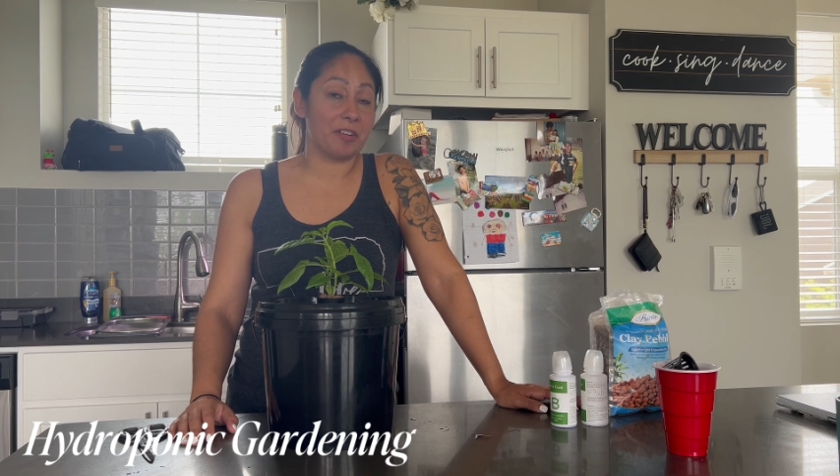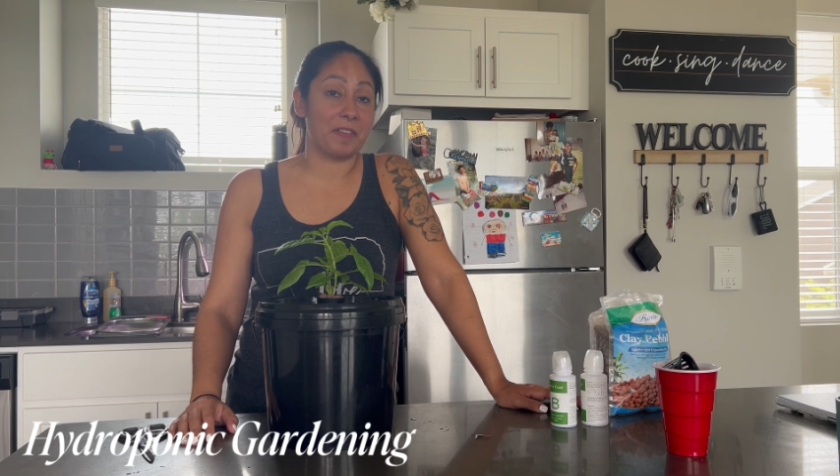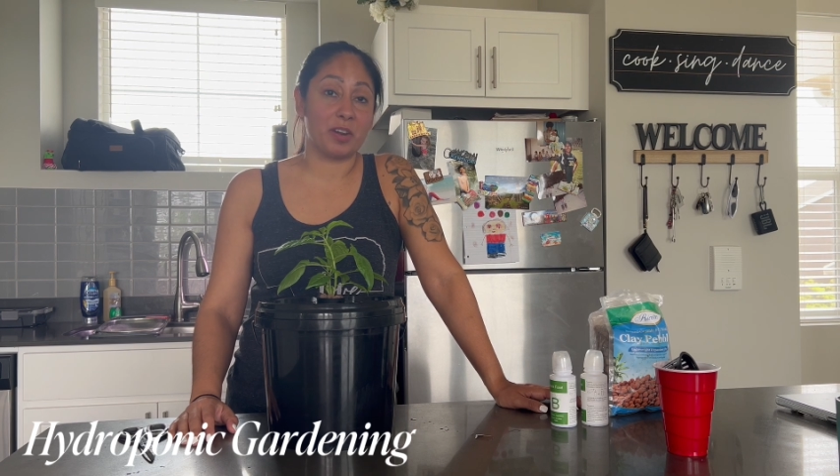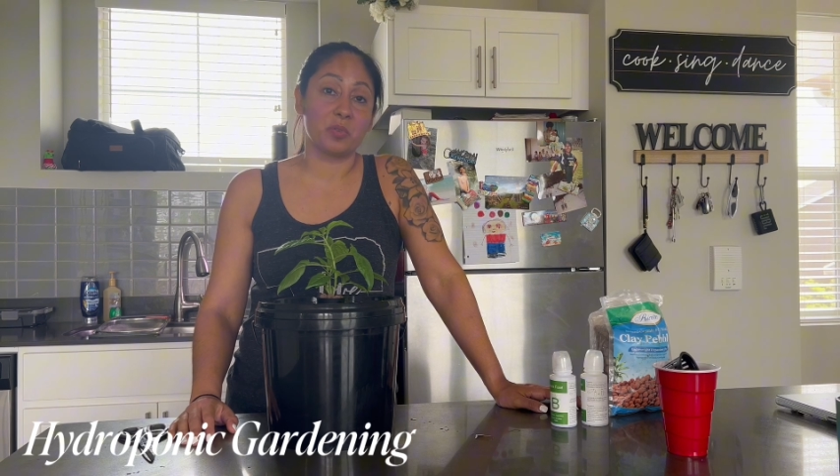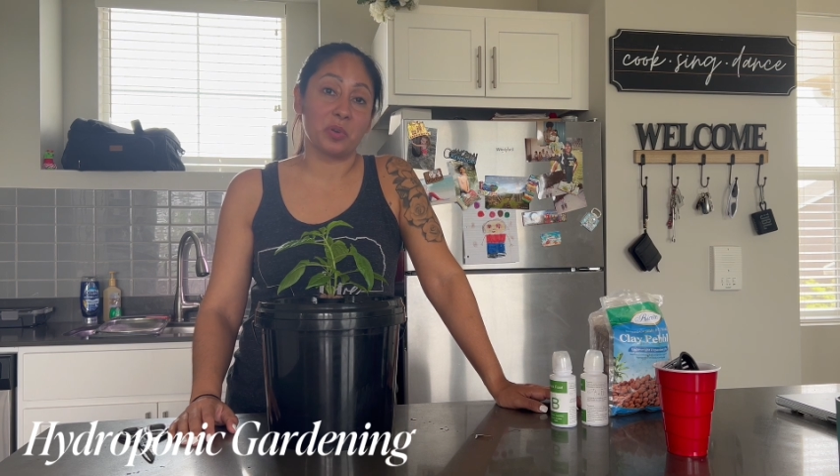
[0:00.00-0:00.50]
If
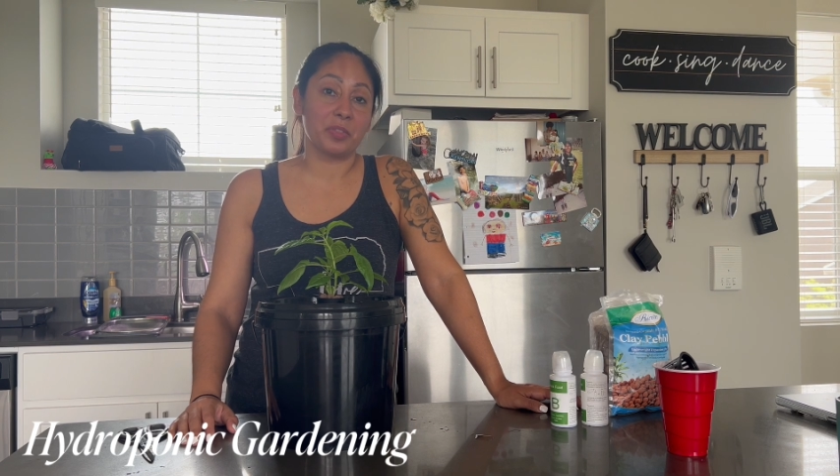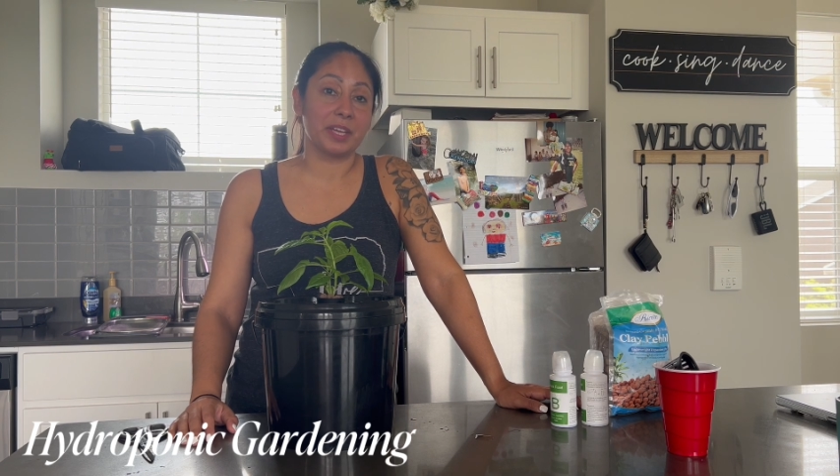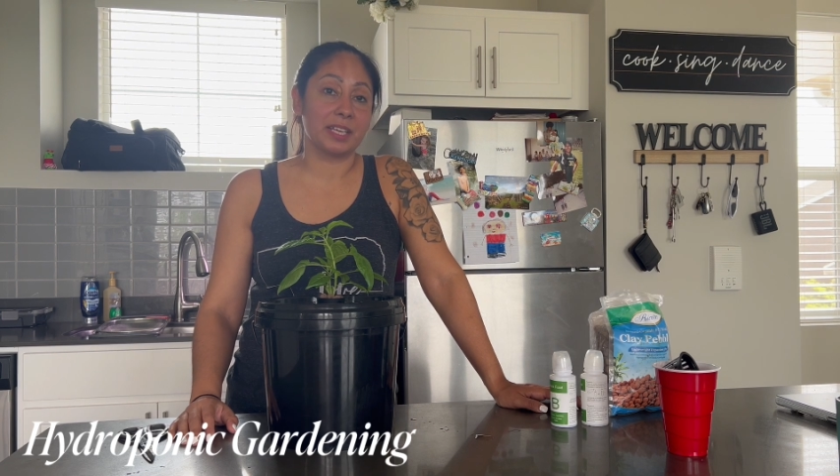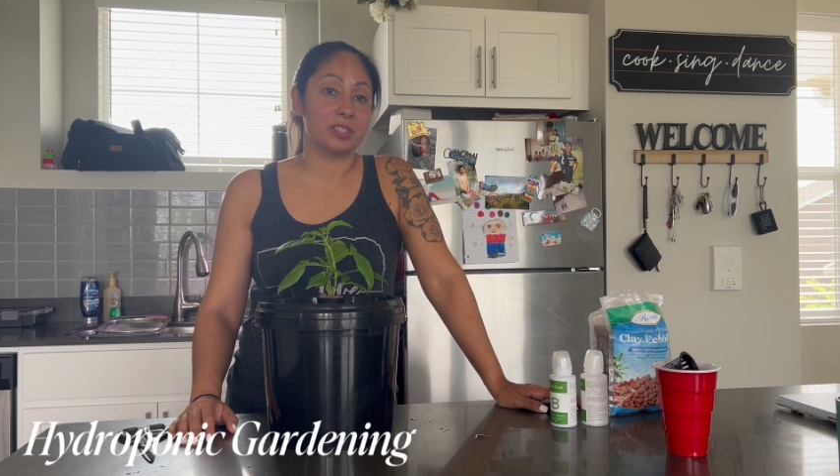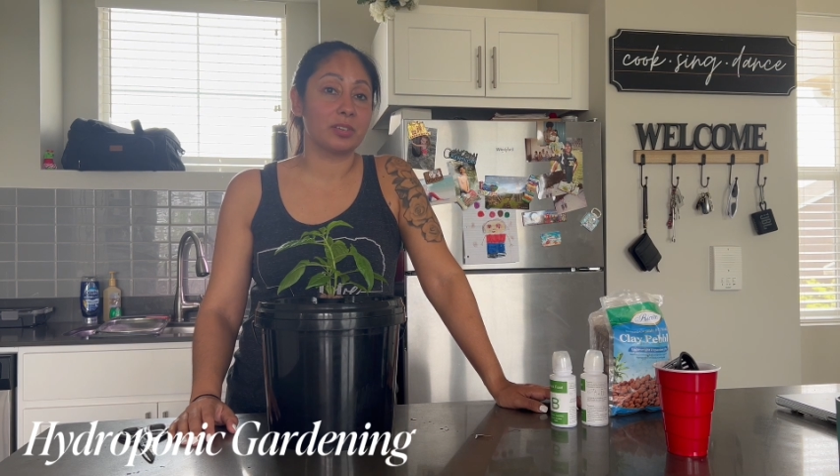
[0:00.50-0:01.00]
I don't know the
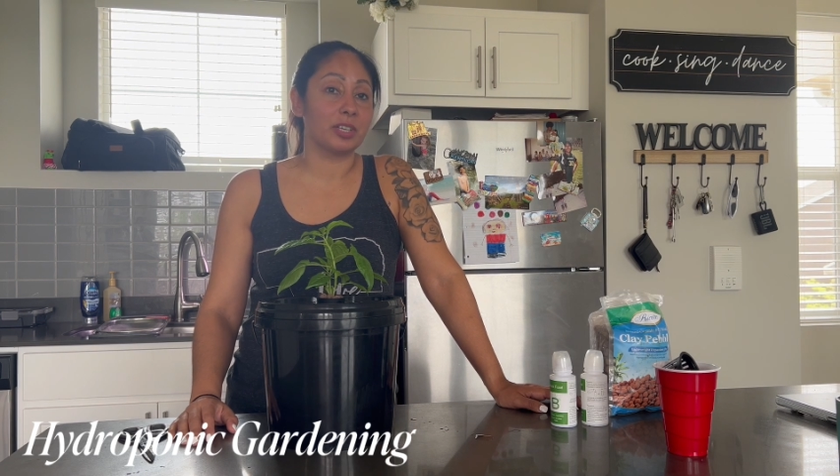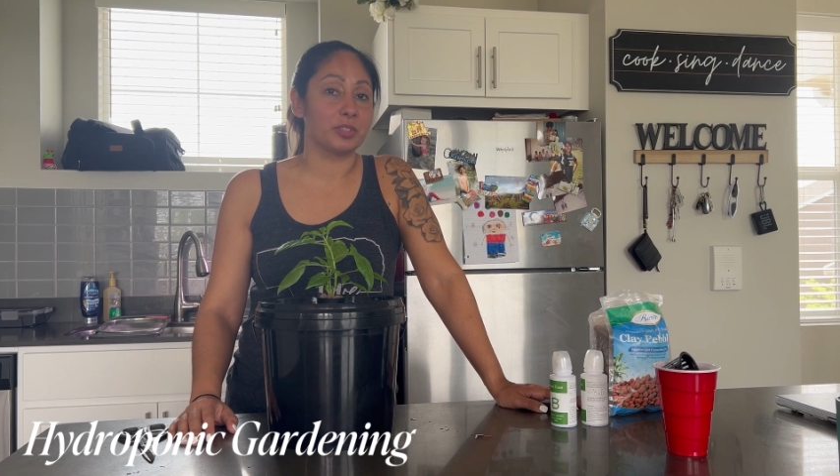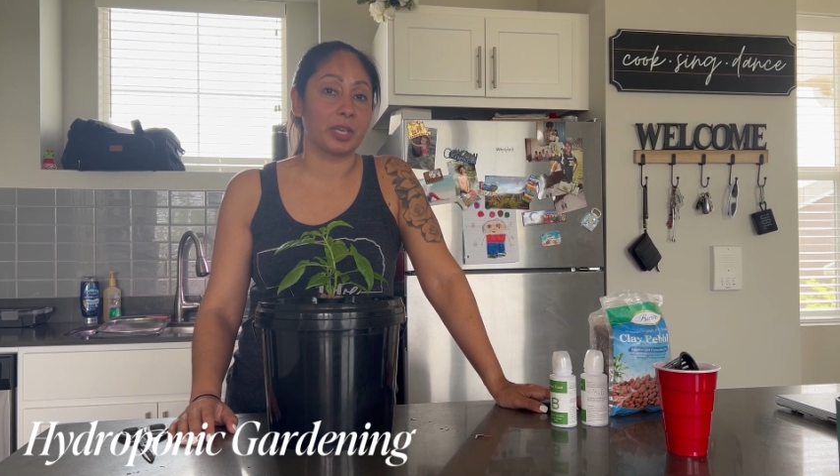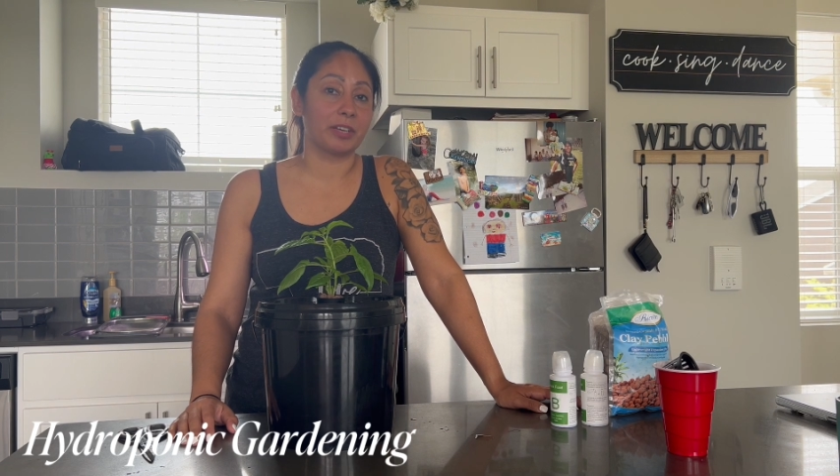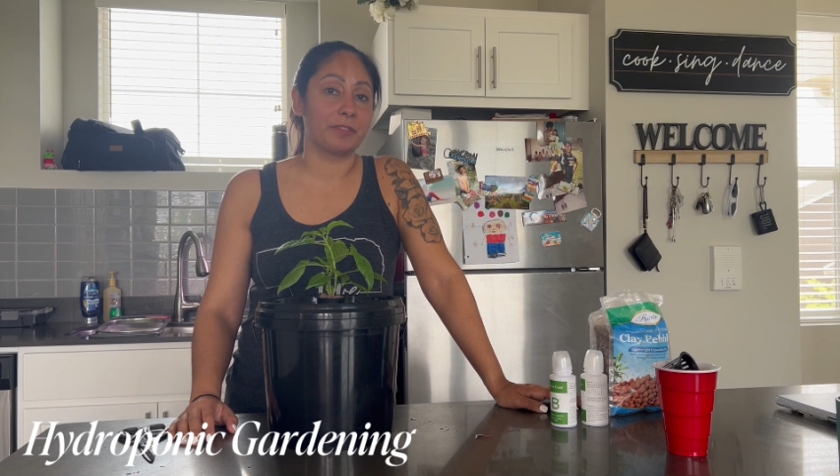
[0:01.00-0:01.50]
answer, I'll
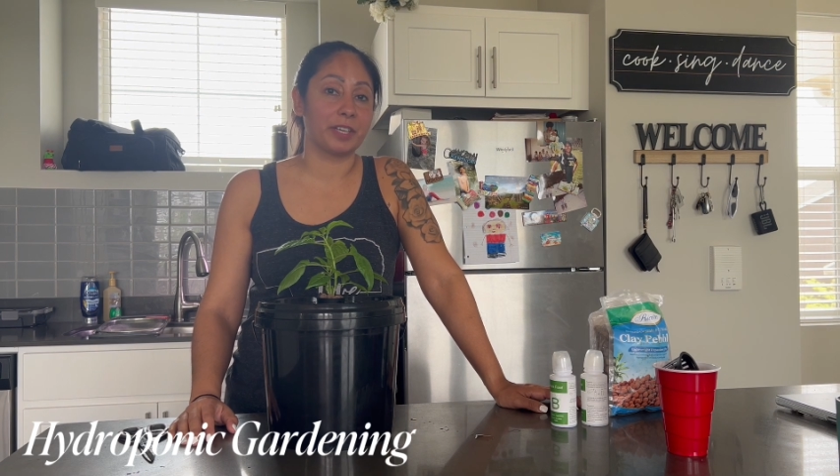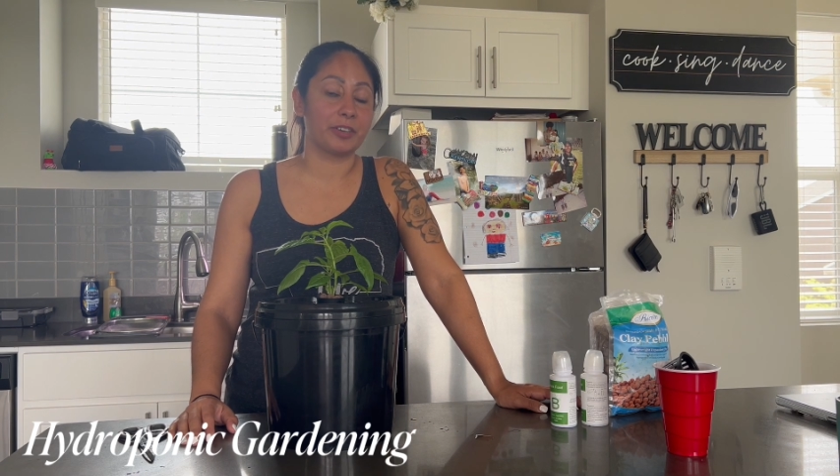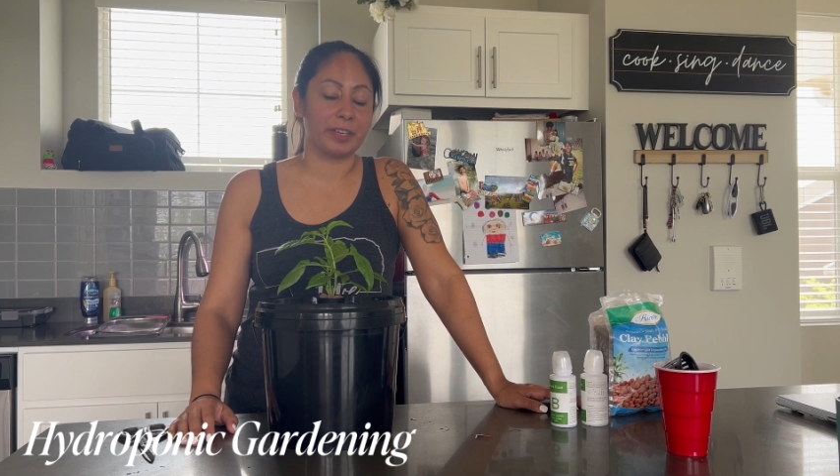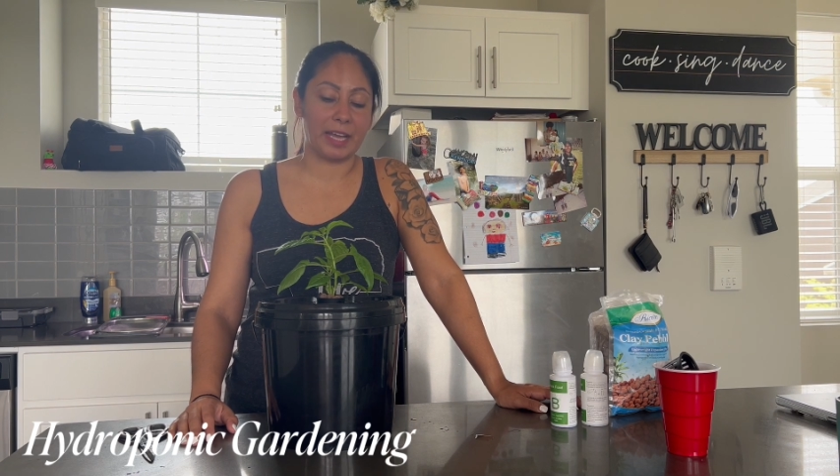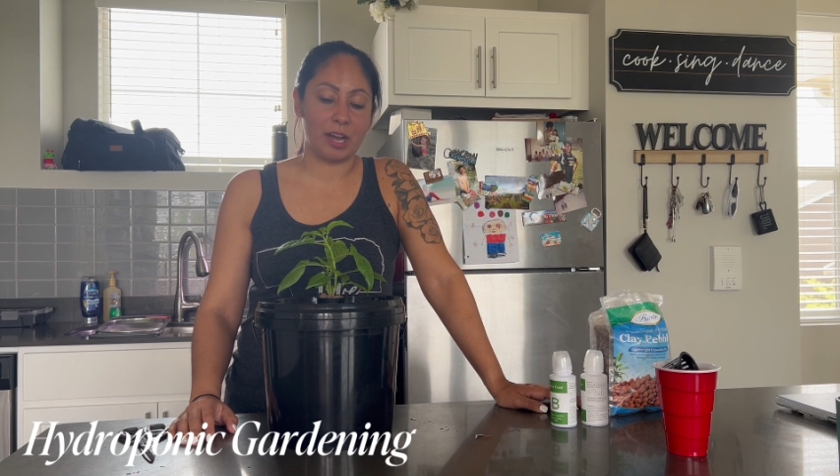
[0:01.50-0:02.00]
try to
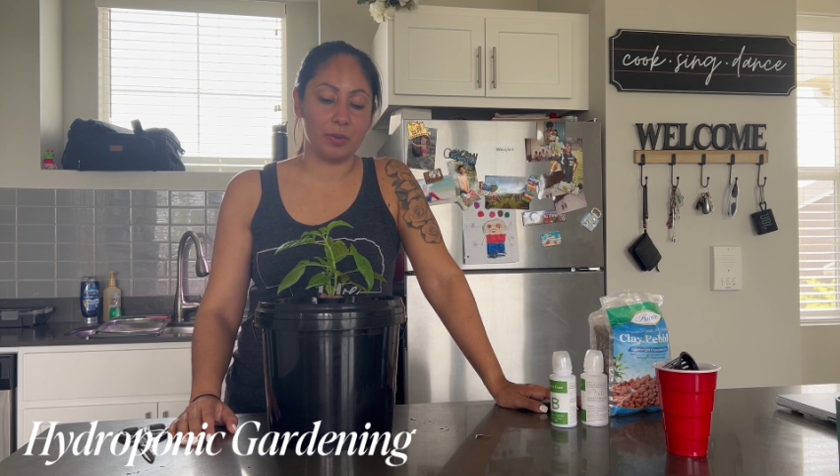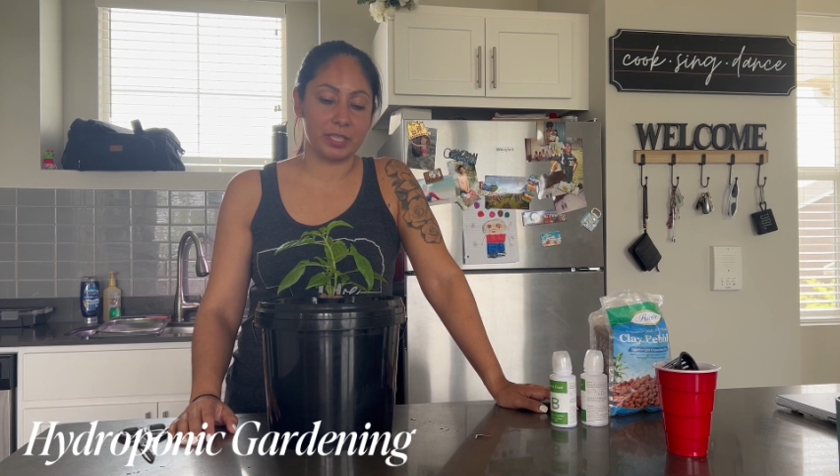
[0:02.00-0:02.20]
figure it out.